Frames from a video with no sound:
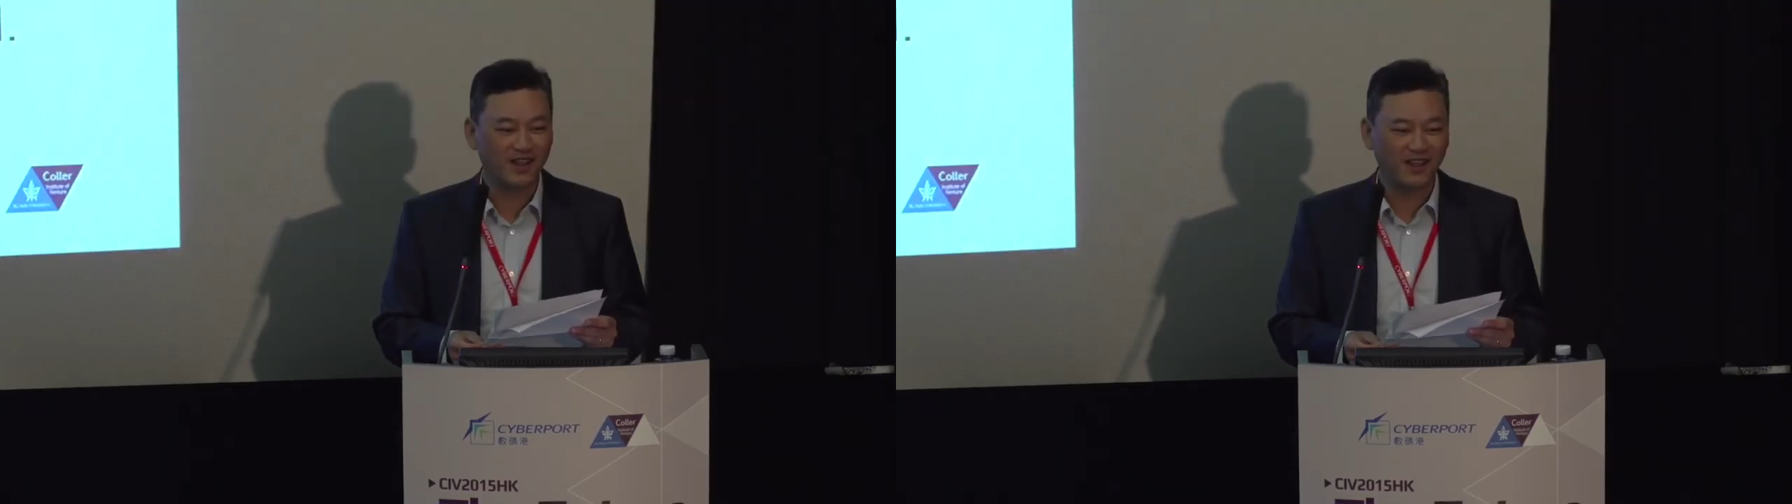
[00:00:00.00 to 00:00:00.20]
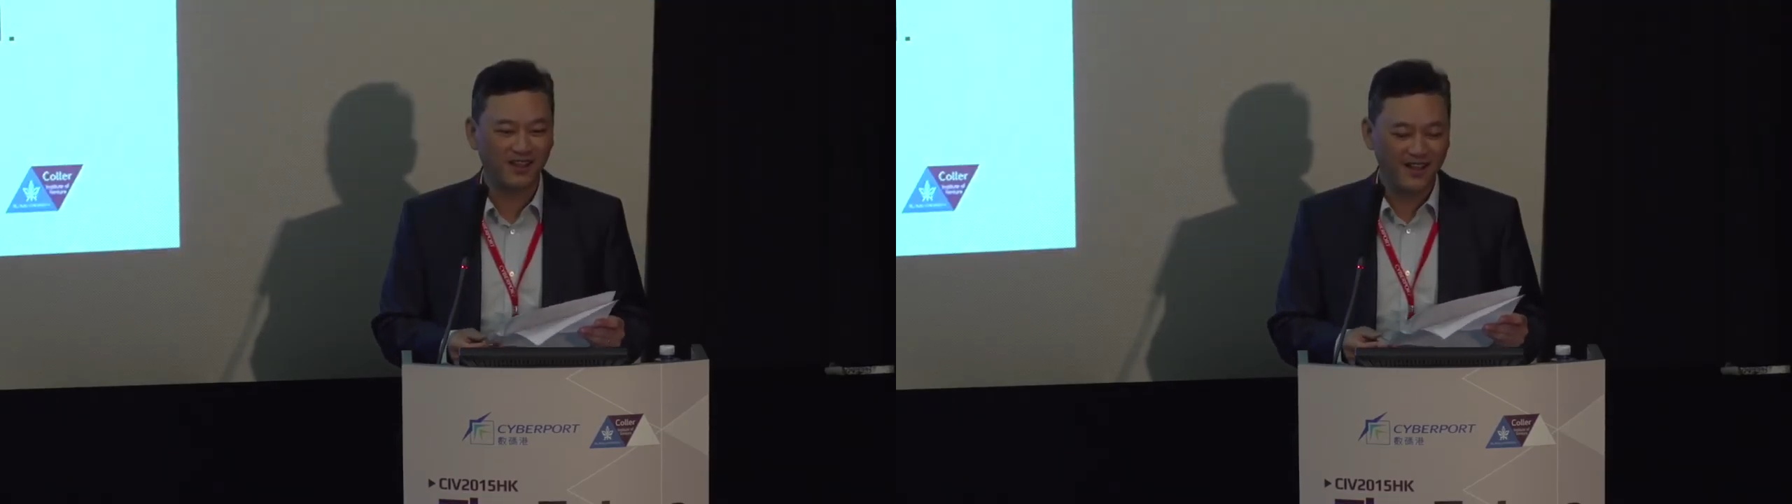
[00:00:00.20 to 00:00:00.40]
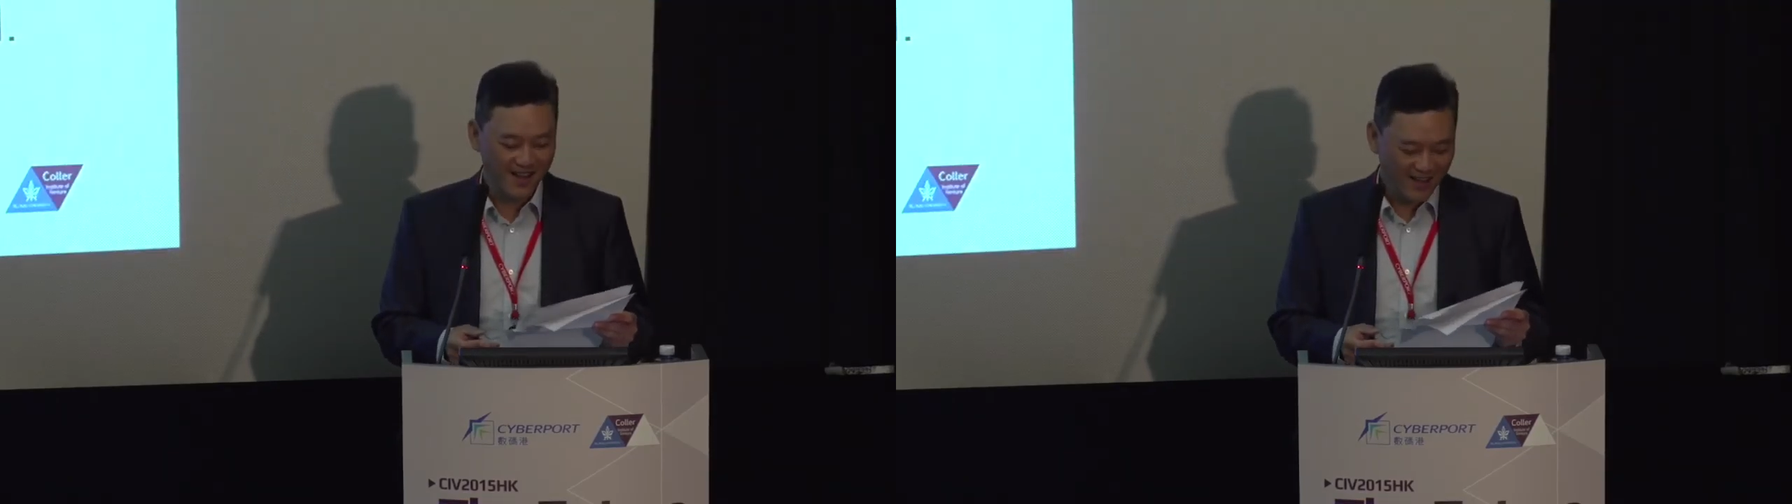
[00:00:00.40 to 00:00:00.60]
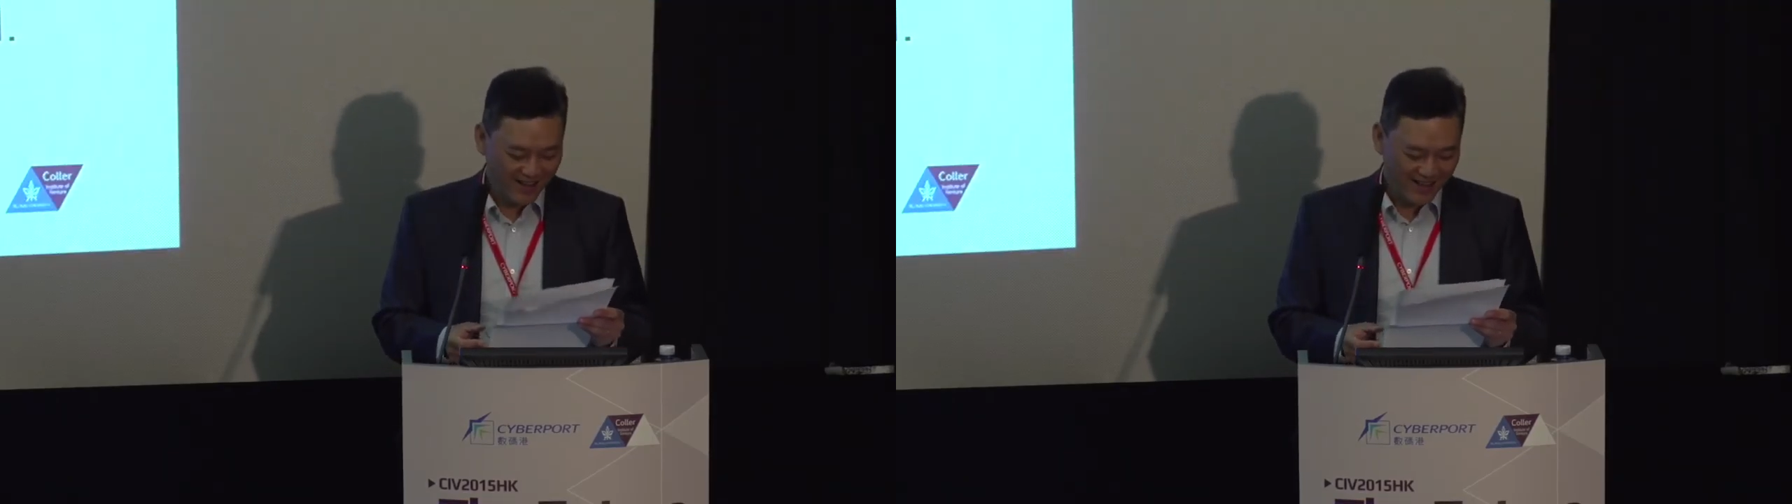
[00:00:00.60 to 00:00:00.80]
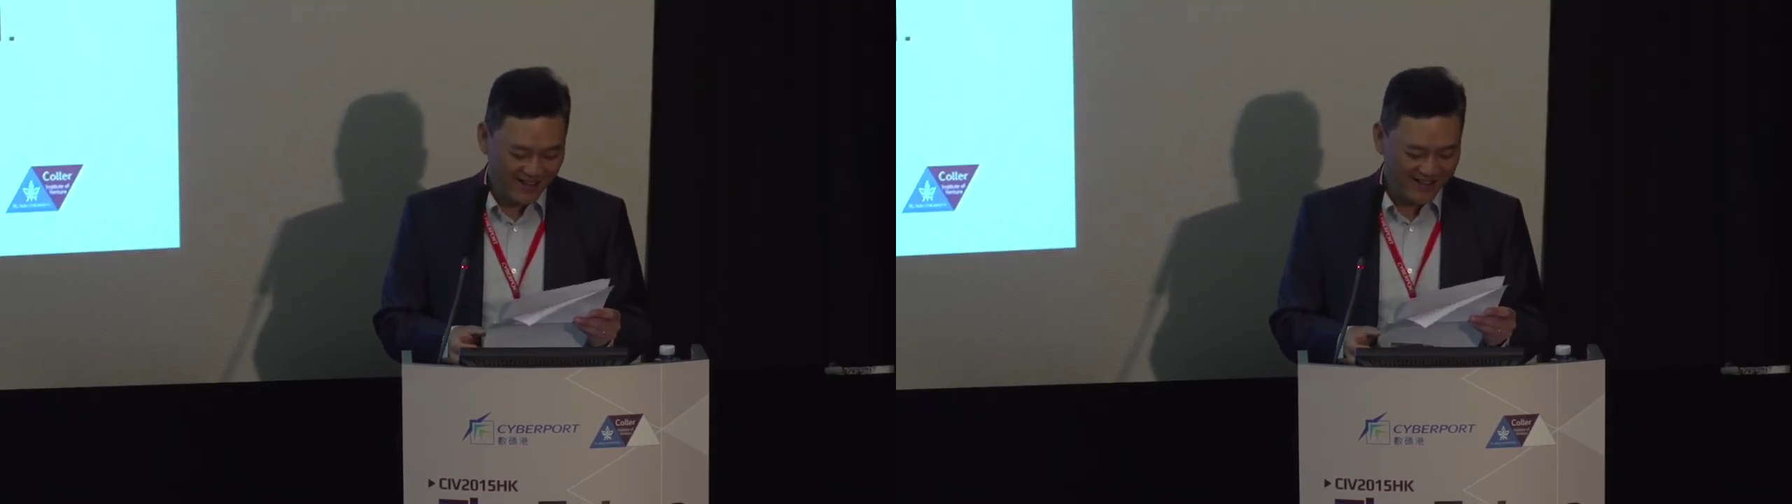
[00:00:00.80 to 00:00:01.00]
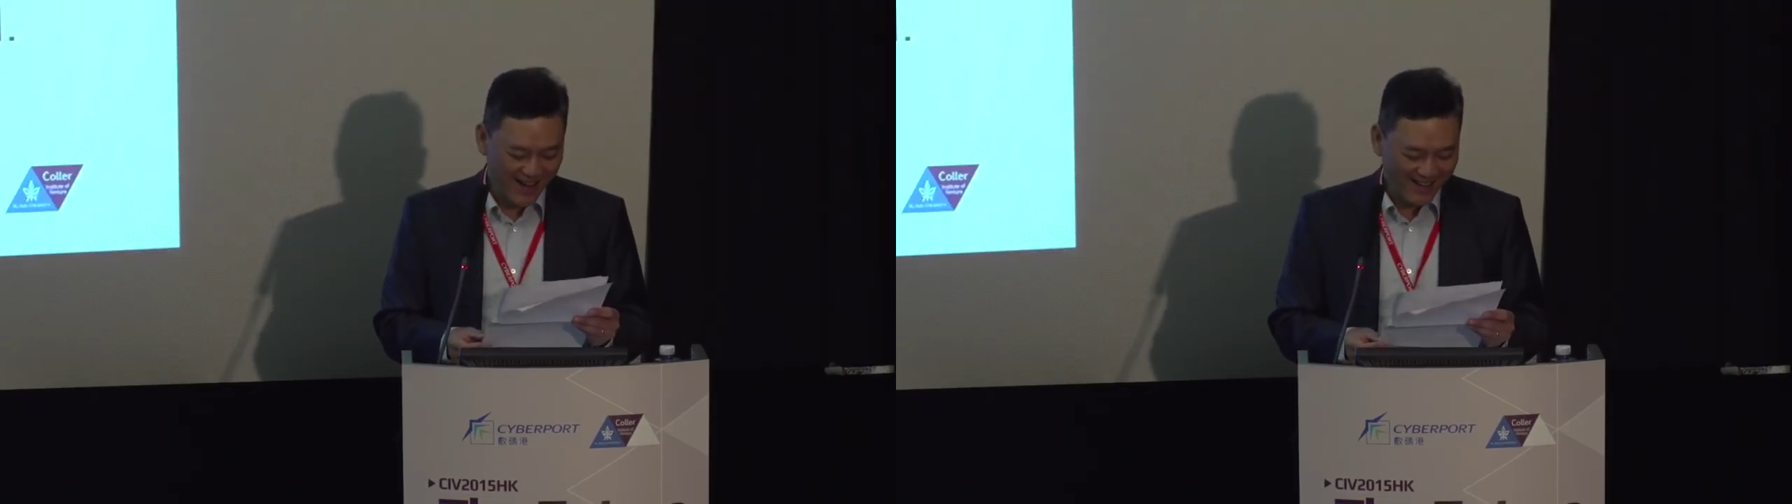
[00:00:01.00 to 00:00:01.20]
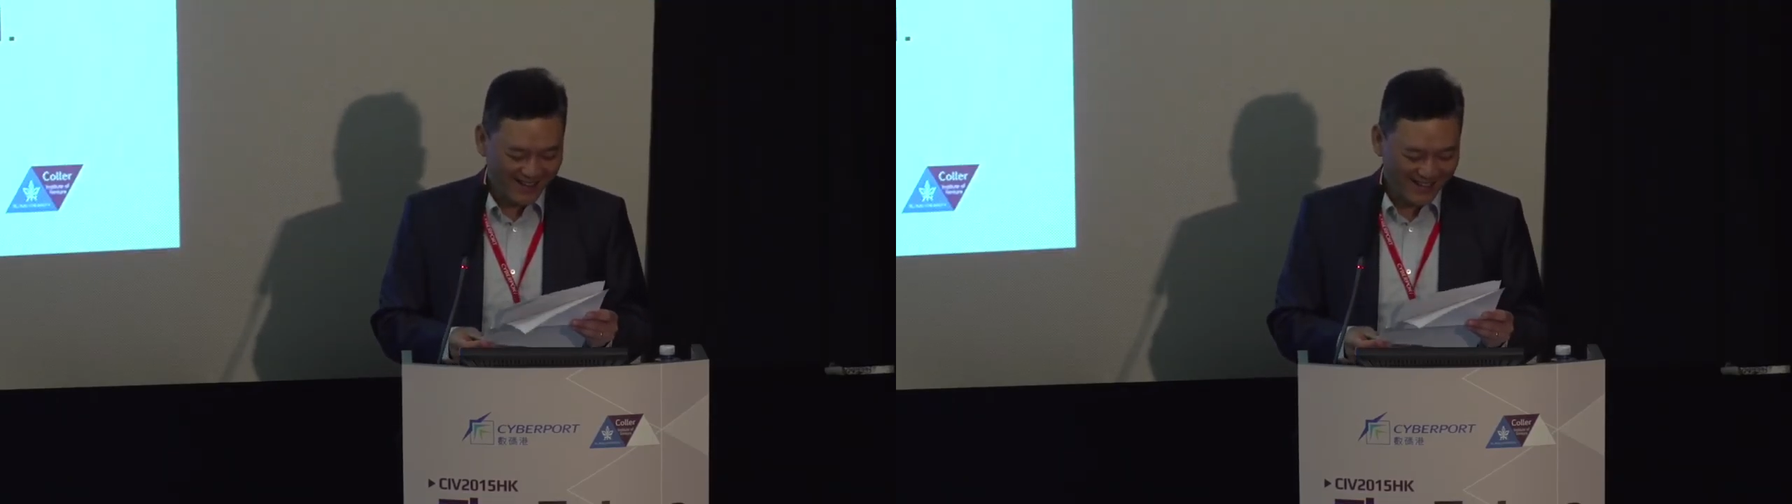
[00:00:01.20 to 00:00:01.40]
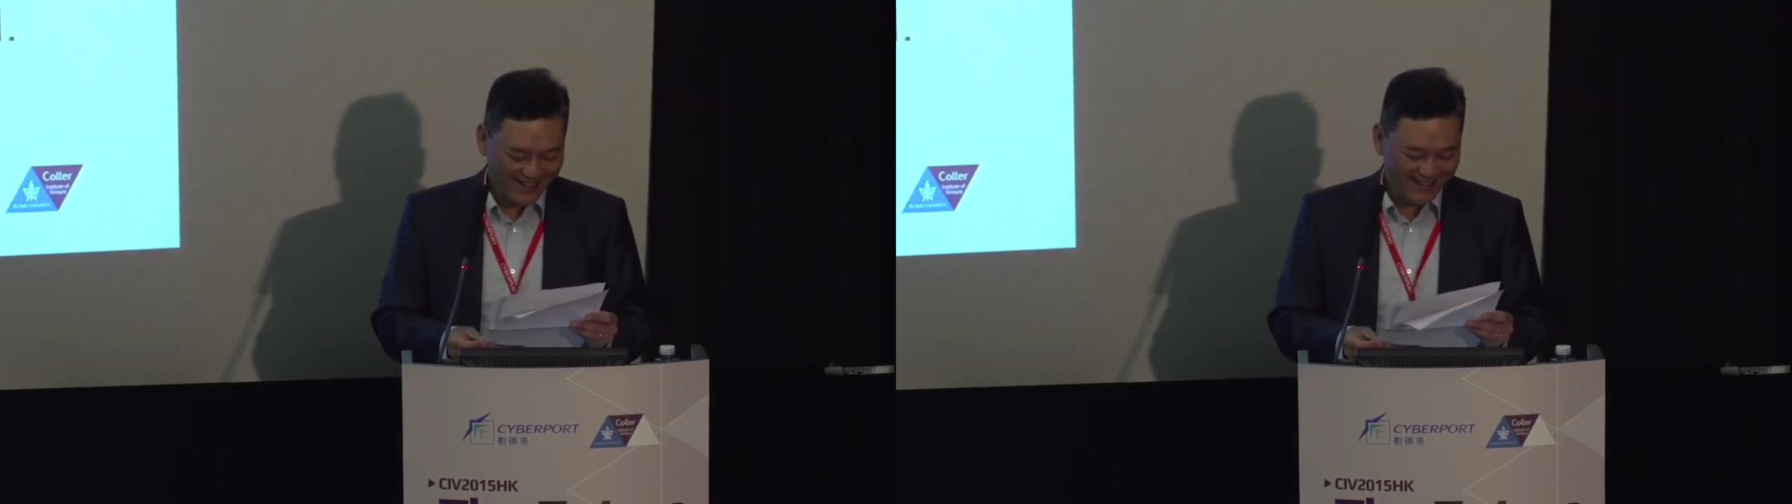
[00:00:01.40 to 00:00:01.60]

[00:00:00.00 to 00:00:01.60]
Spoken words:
he said